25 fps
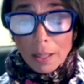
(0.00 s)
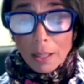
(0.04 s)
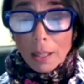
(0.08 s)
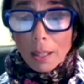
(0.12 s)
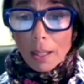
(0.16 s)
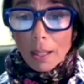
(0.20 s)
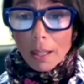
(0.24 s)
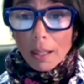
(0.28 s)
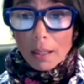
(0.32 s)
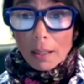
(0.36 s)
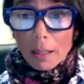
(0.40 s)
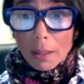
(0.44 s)

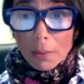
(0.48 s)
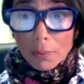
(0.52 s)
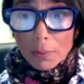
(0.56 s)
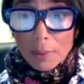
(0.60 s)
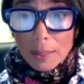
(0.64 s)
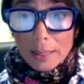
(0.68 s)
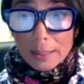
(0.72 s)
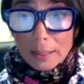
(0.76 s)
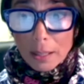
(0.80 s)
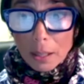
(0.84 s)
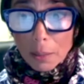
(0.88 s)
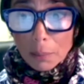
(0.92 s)
All of
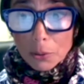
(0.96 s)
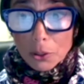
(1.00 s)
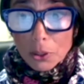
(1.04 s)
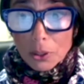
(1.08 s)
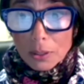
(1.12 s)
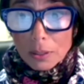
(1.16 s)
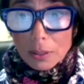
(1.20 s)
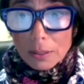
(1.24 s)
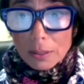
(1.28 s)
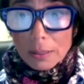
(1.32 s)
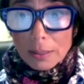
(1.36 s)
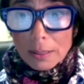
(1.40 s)
these
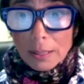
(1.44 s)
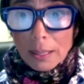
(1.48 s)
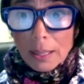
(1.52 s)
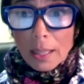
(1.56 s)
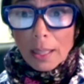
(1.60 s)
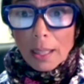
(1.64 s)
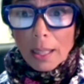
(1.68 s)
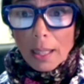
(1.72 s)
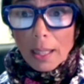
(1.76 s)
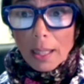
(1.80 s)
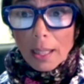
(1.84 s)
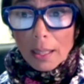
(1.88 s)
options
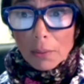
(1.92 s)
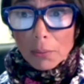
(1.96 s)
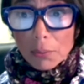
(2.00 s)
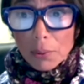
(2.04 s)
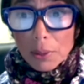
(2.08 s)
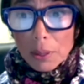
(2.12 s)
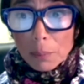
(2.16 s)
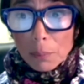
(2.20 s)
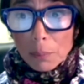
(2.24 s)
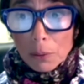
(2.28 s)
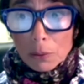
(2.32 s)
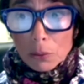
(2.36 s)
are
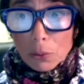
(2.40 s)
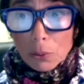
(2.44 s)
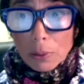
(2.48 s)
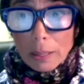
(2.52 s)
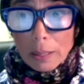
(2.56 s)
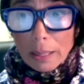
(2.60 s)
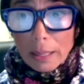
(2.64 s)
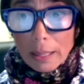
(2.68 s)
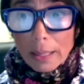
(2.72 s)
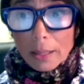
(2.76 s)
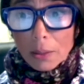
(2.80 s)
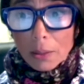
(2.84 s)
available to
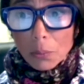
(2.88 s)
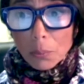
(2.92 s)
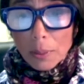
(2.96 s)
click